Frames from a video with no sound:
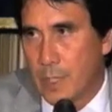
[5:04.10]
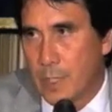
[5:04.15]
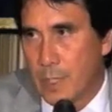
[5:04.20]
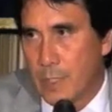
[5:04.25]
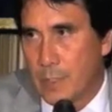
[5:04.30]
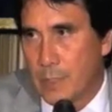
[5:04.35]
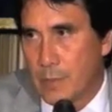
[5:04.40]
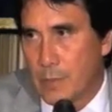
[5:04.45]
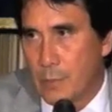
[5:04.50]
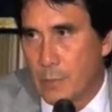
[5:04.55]

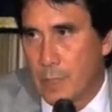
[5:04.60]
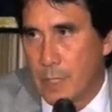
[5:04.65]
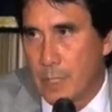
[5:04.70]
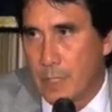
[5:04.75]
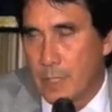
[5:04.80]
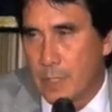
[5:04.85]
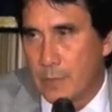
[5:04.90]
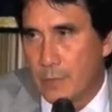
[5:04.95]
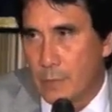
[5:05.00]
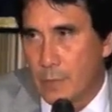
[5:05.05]
Edison 3
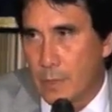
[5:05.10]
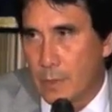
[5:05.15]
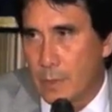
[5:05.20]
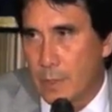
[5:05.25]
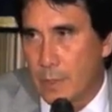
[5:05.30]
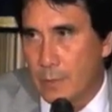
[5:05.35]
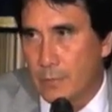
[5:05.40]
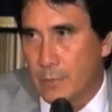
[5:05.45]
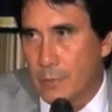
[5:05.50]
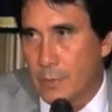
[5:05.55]
days after our
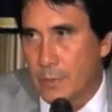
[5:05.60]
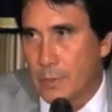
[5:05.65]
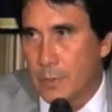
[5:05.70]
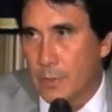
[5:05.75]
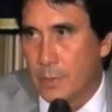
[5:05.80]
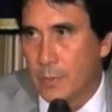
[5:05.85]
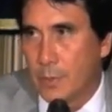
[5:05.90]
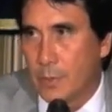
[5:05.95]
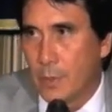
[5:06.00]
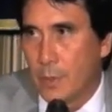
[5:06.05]
conference
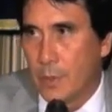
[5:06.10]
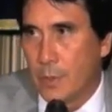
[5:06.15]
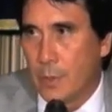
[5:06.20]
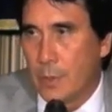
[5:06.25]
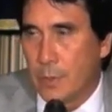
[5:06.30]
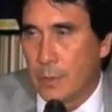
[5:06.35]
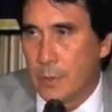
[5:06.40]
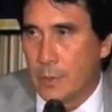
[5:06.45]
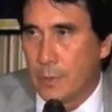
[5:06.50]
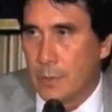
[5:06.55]
to
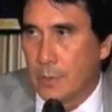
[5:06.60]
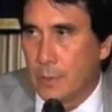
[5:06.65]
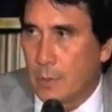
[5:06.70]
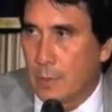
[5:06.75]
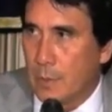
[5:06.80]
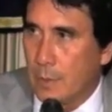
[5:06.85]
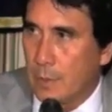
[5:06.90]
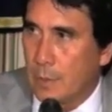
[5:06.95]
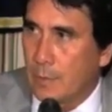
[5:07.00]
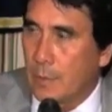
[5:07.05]

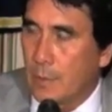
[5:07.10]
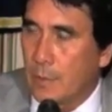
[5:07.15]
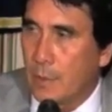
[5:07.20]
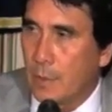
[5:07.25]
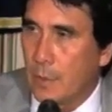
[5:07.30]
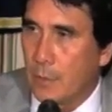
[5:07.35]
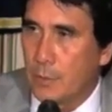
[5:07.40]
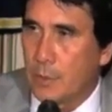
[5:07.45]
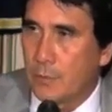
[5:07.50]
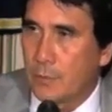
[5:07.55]

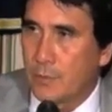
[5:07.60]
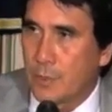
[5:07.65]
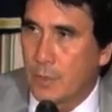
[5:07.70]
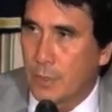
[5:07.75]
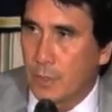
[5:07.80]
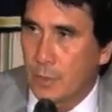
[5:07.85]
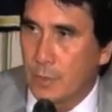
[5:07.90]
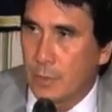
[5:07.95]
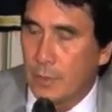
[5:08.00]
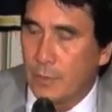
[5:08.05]
close the
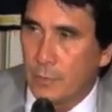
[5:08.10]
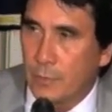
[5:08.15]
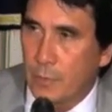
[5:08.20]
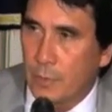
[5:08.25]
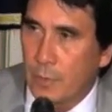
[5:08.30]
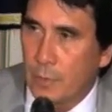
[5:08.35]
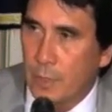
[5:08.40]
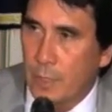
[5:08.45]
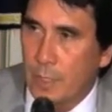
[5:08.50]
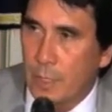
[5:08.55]
facility for
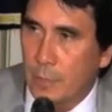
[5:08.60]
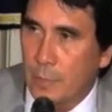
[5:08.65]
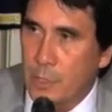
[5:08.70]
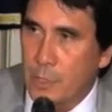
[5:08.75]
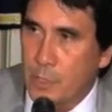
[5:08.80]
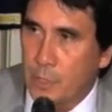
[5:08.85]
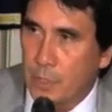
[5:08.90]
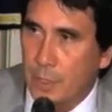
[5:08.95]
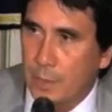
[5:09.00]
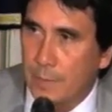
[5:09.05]
good and
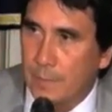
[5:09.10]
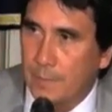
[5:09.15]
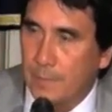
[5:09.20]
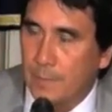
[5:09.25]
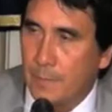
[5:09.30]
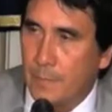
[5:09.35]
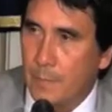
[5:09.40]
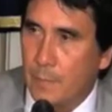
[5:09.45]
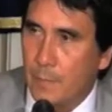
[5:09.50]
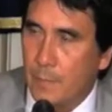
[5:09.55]
decommission it.
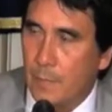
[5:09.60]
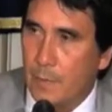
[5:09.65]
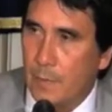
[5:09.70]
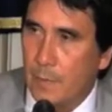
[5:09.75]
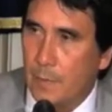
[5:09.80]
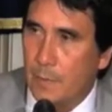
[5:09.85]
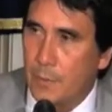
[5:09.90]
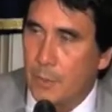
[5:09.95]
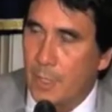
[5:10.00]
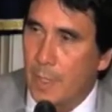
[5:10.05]

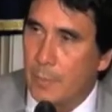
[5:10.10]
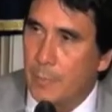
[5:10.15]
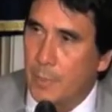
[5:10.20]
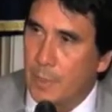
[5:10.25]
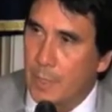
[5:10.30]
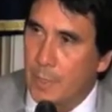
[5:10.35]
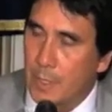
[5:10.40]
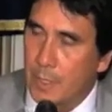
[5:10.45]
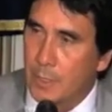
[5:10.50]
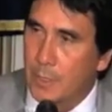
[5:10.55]
The
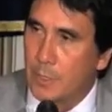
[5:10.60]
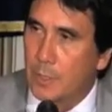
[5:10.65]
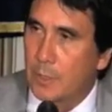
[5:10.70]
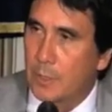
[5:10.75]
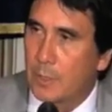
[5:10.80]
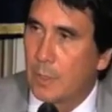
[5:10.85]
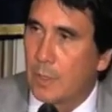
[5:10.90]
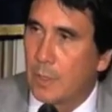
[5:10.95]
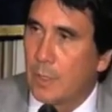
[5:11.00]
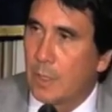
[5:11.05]
Japanese
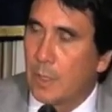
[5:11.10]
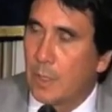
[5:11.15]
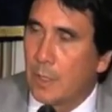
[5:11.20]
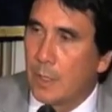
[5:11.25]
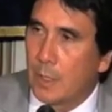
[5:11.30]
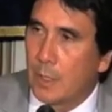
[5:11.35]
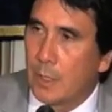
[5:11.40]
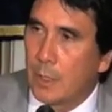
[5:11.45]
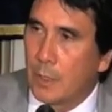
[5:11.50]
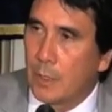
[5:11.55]

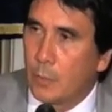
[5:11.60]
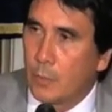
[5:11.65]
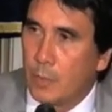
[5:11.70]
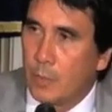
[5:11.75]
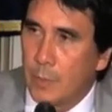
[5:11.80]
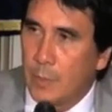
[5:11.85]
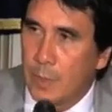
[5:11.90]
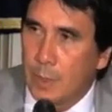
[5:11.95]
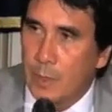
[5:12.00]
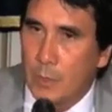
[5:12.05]
who
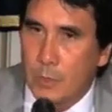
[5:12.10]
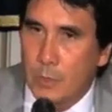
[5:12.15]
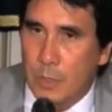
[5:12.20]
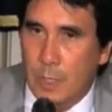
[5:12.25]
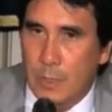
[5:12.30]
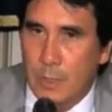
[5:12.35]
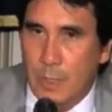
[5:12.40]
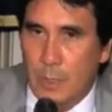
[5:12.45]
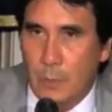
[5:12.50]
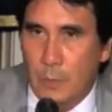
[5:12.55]
we've been in close
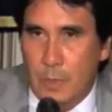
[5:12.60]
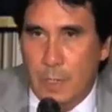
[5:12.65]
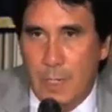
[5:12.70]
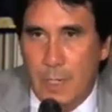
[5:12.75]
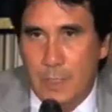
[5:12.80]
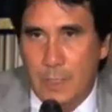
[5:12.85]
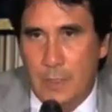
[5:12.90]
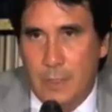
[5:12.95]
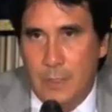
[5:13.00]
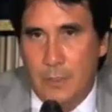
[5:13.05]
contact with,
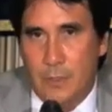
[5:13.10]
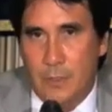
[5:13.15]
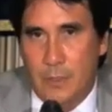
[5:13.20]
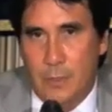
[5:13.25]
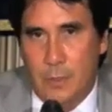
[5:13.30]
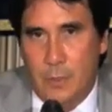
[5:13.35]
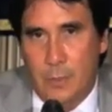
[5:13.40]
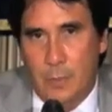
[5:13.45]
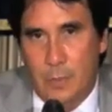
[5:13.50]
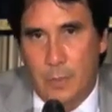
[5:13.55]
asked us
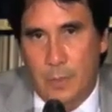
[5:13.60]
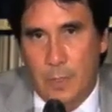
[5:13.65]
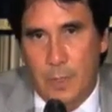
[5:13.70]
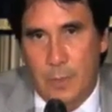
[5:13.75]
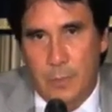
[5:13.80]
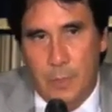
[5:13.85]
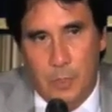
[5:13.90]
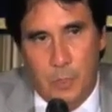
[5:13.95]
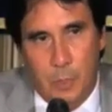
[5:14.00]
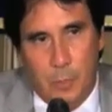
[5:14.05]
to
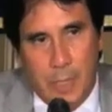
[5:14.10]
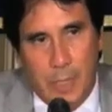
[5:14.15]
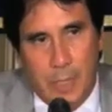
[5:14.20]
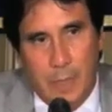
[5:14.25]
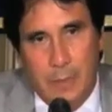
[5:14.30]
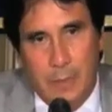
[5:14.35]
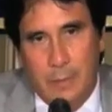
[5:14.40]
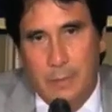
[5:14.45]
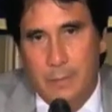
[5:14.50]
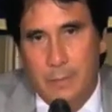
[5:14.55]
come to
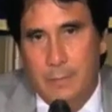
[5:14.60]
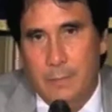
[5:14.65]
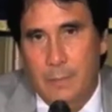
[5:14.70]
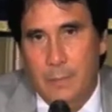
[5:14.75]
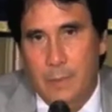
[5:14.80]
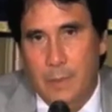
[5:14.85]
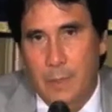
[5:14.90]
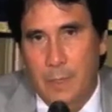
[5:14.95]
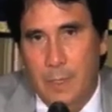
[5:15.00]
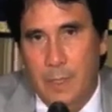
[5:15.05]
Japan
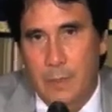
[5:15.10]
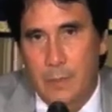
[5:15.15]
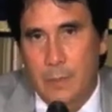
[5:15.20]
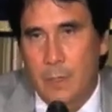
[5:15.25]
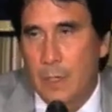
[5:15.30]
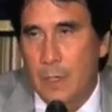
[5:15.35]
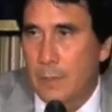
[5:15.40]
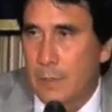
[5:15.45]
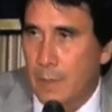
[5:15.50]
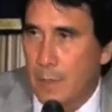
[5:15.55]
and
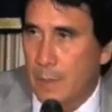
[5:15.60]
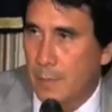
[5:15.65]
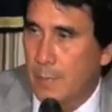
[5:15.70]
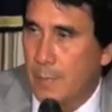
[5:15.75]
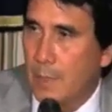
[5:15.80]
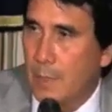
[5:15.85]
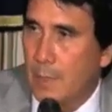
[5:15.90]
talk to them